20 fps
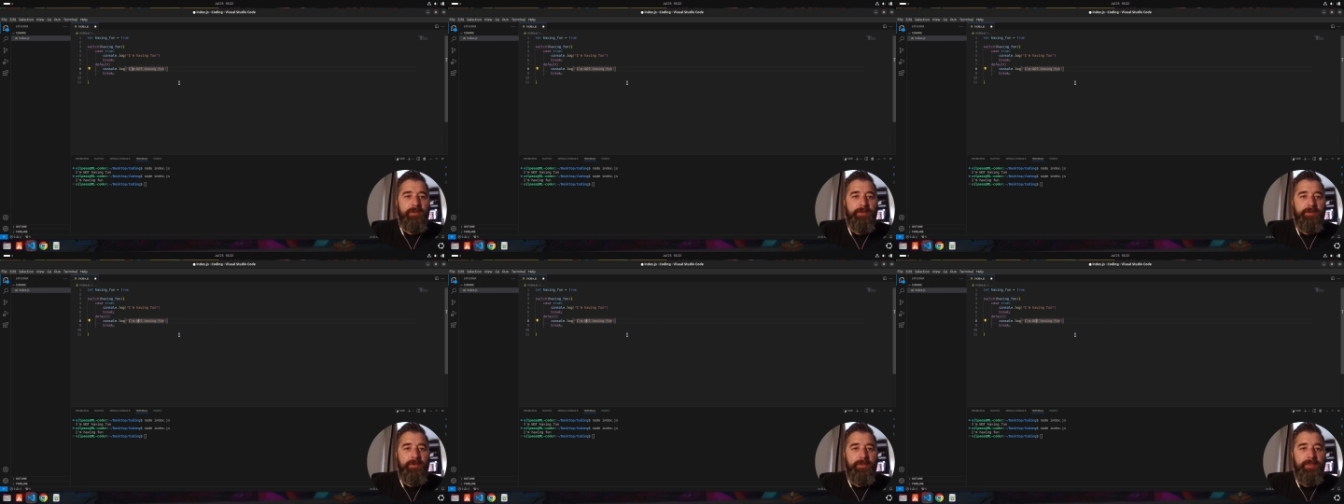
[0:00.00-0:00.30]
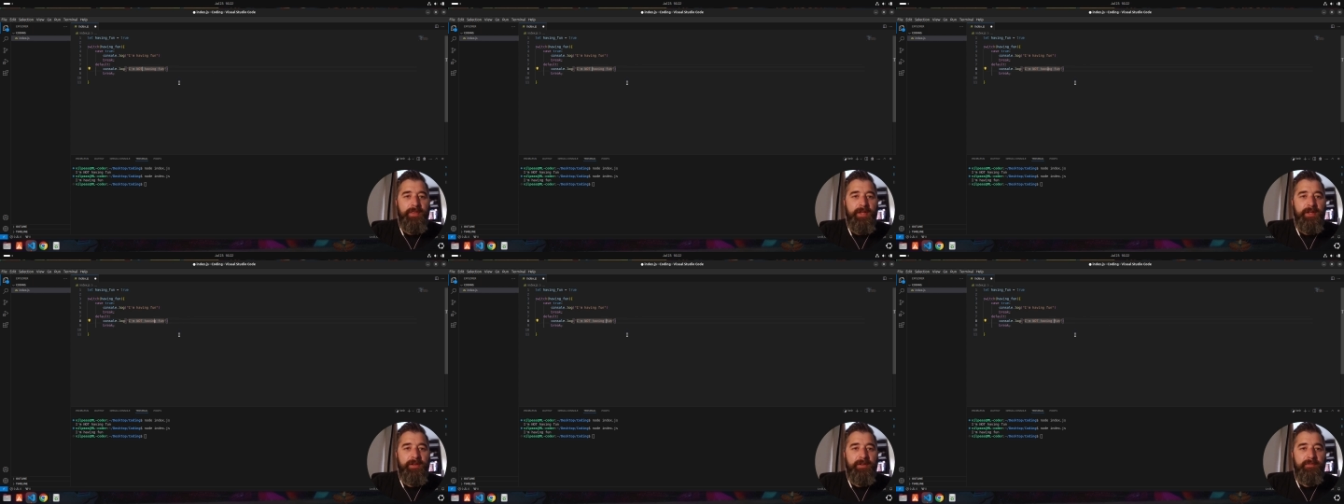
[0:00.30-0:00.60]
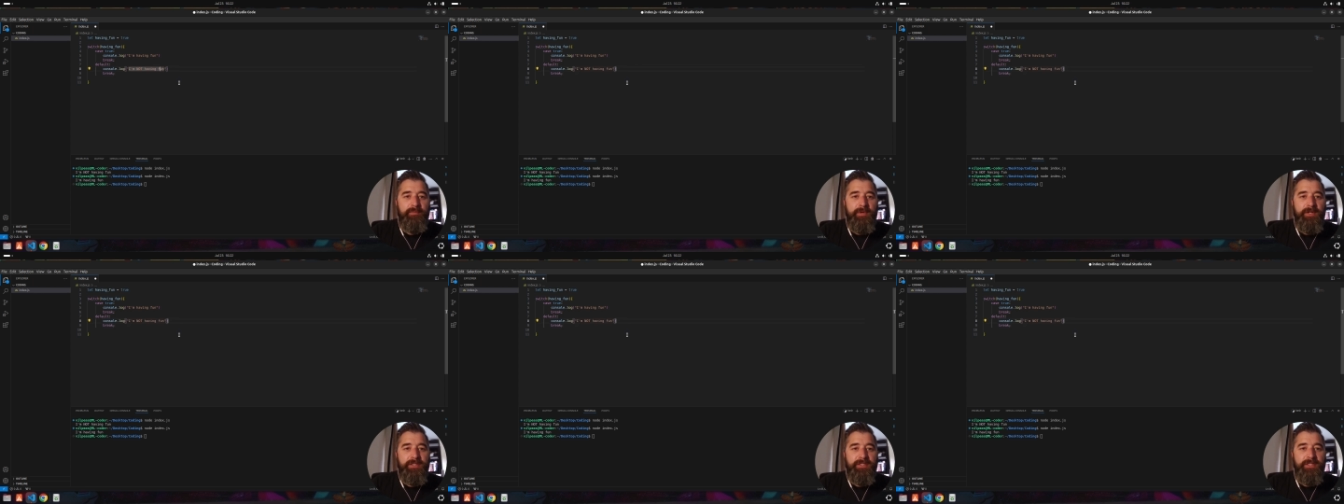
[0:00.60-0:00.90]
on the end of
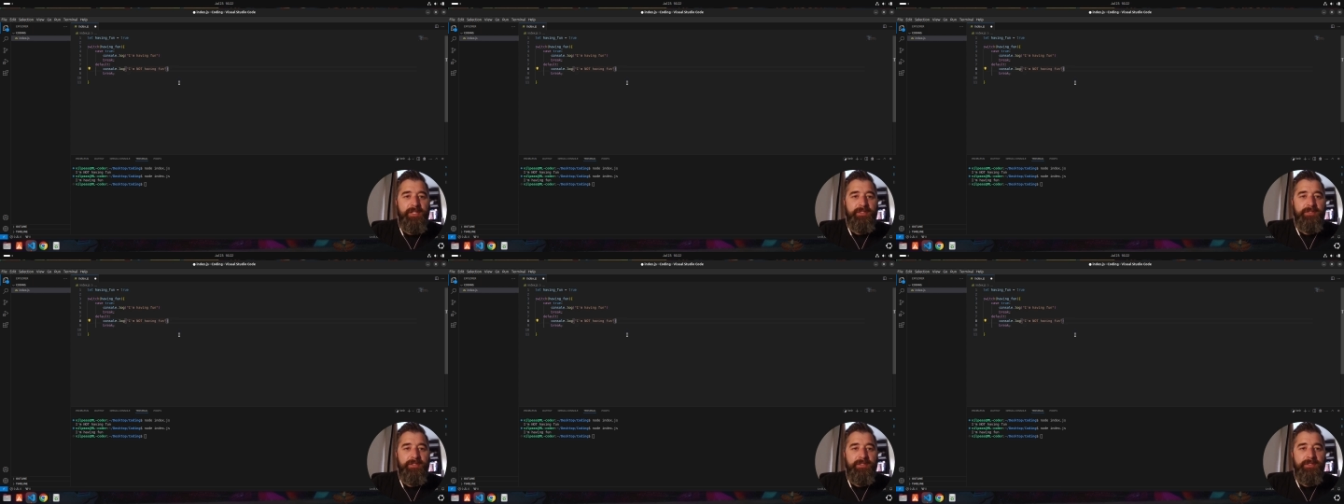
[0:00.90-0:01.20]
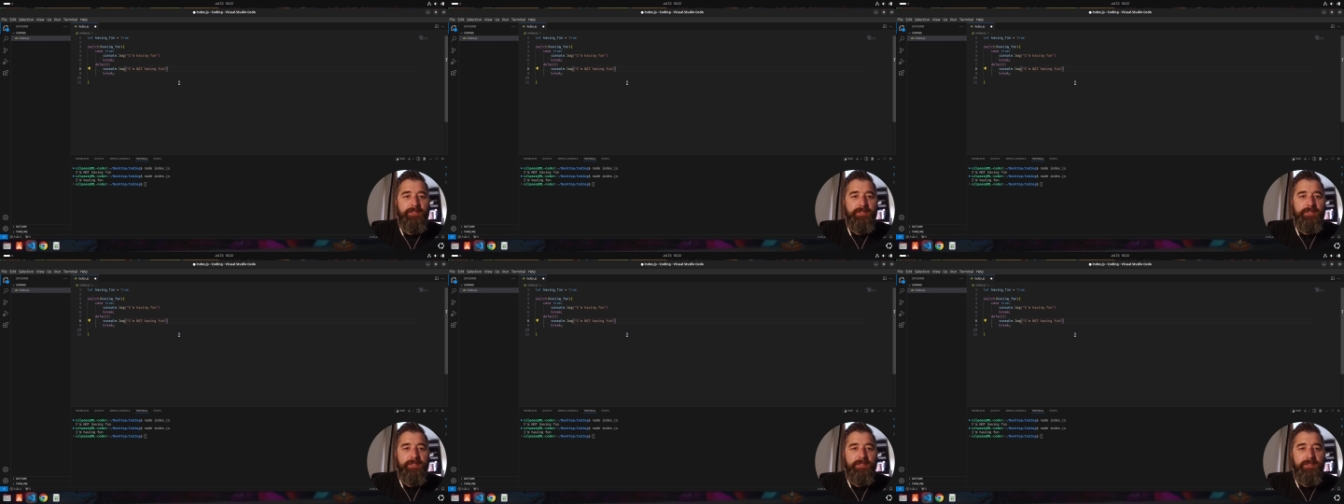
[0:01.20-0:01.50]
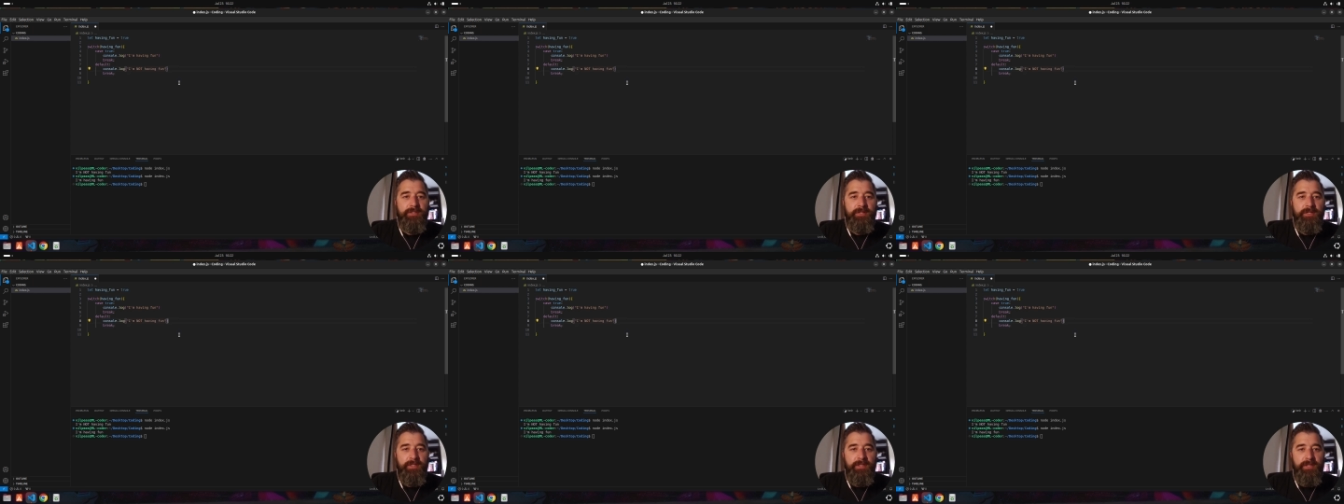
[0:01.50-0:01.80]
my sentence,
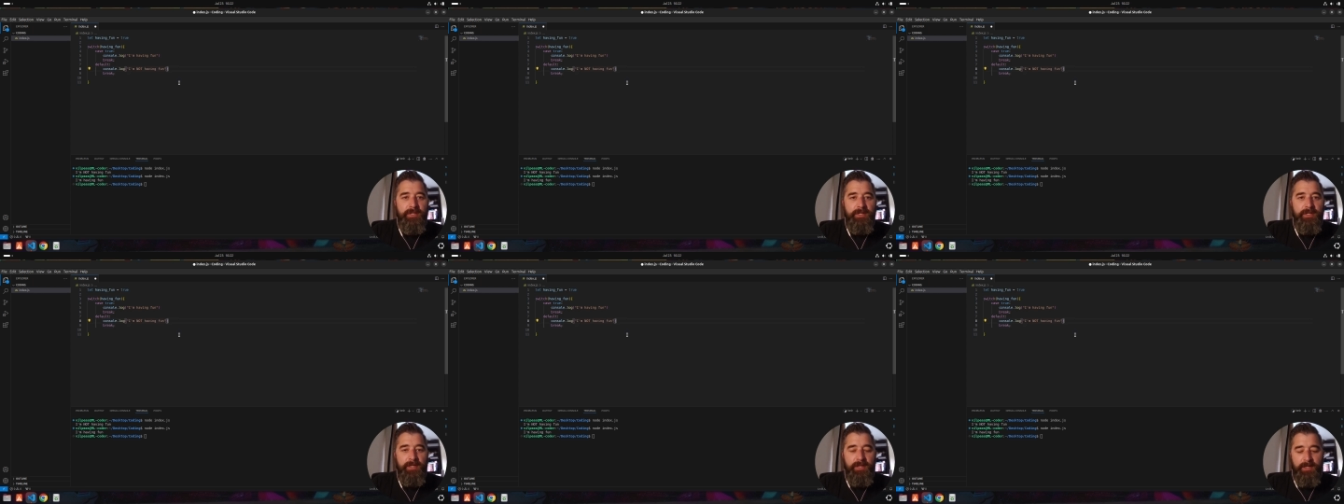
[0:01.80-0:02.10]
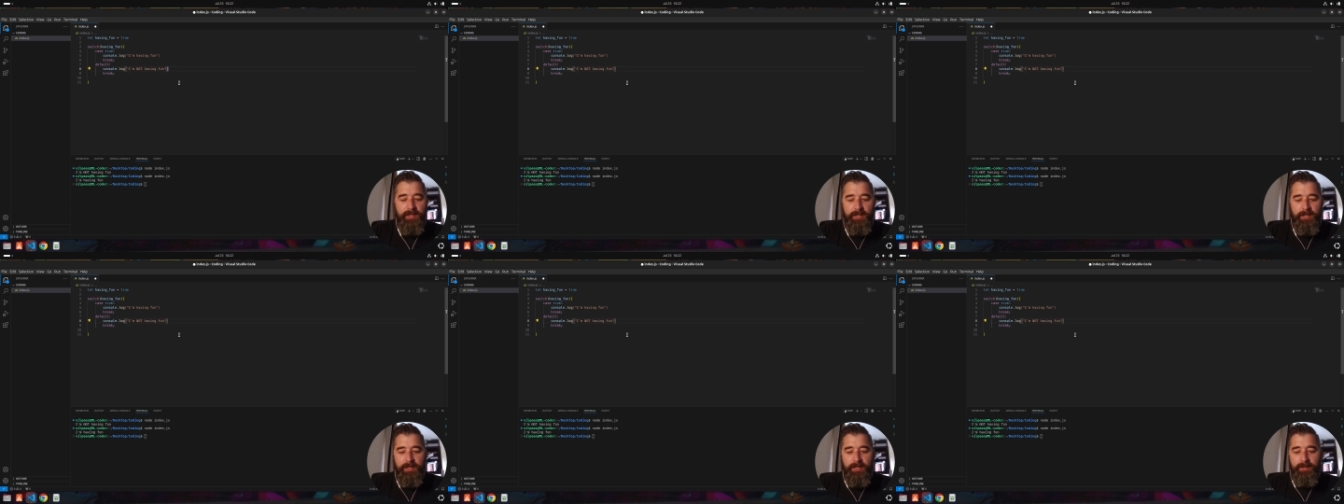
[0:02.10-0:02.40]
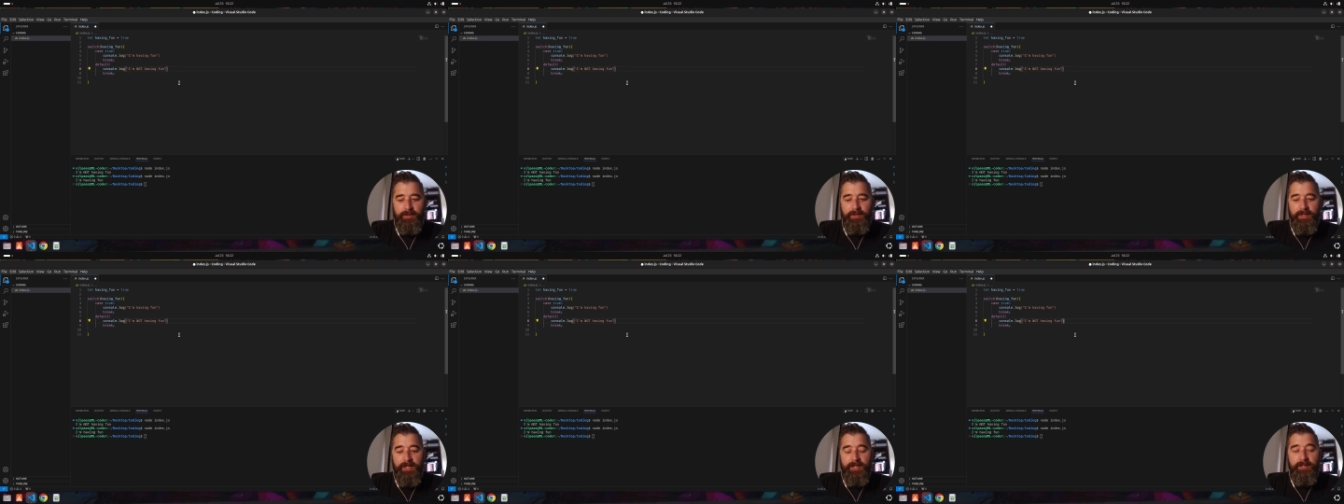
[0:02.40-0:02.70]
on
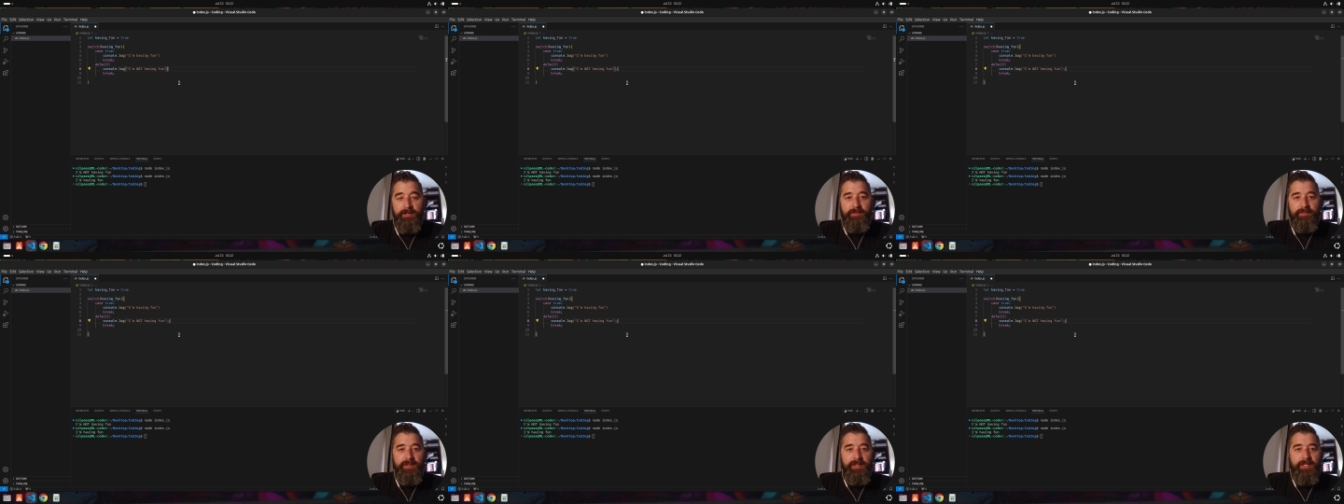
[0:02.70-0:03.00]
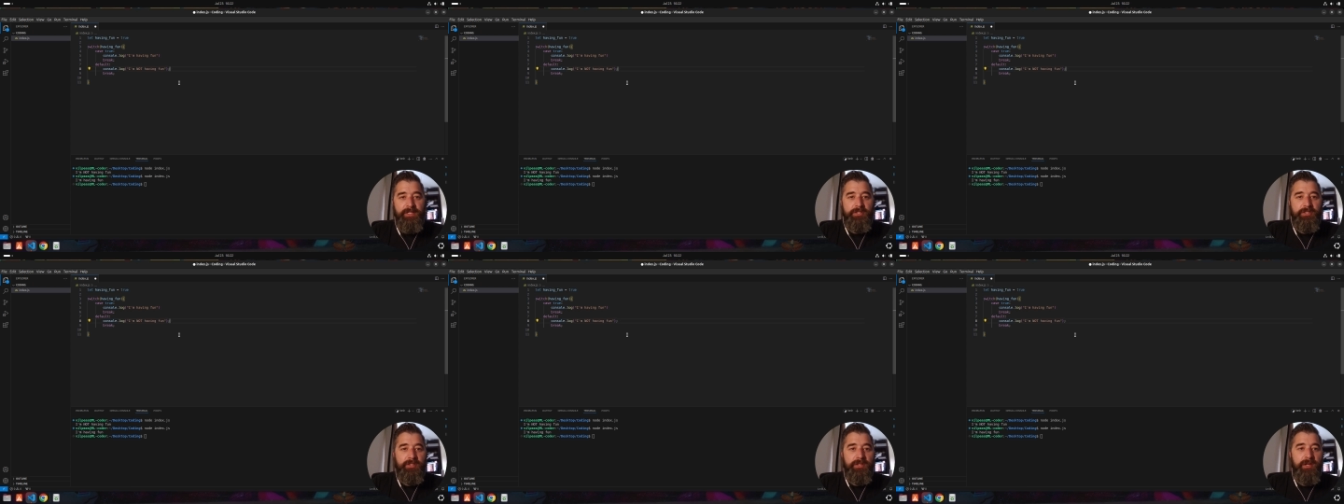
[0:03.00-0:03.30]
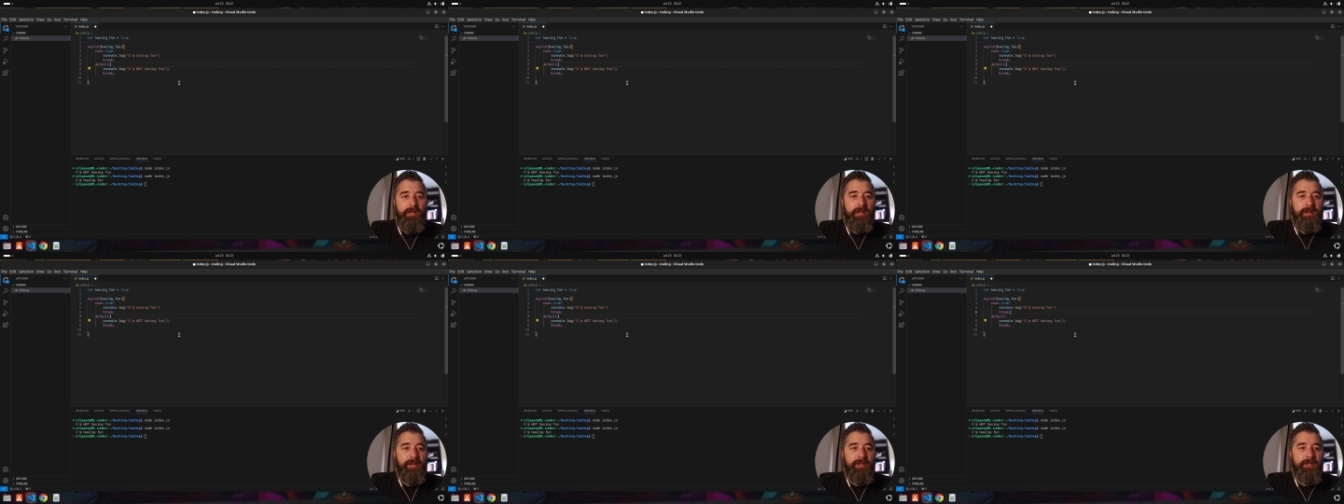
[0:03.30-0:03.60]
the end of each
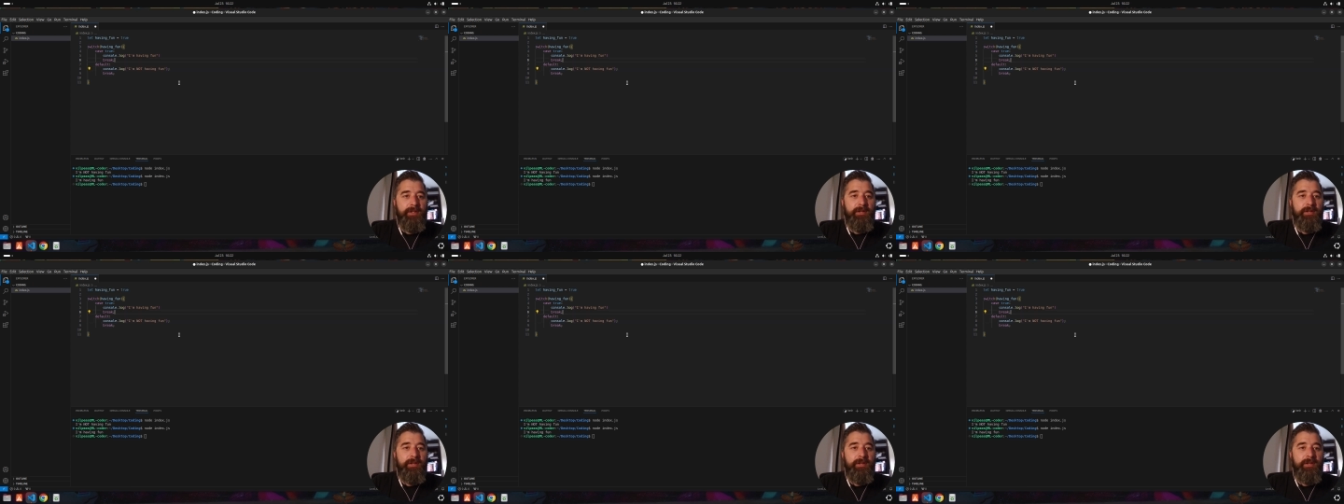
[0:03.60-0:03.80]
line.